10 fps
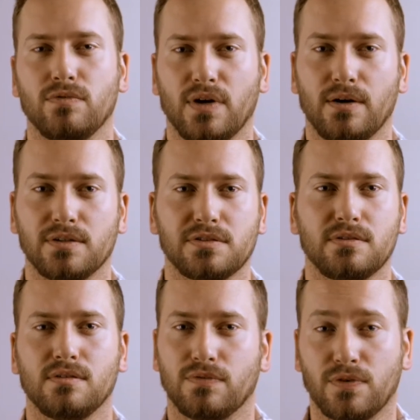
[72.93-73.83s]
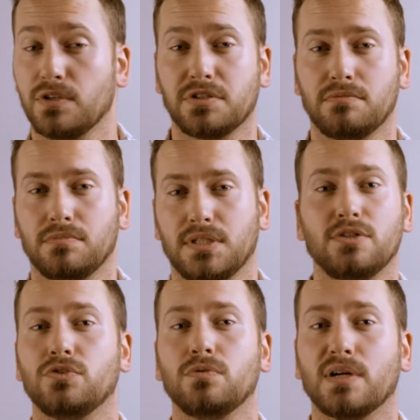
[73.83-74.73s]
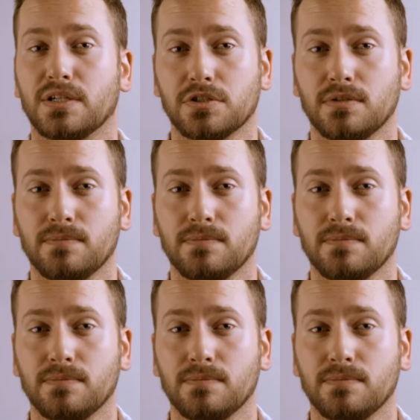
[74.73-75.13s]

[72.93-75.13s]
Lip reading: virus. The first didn't do much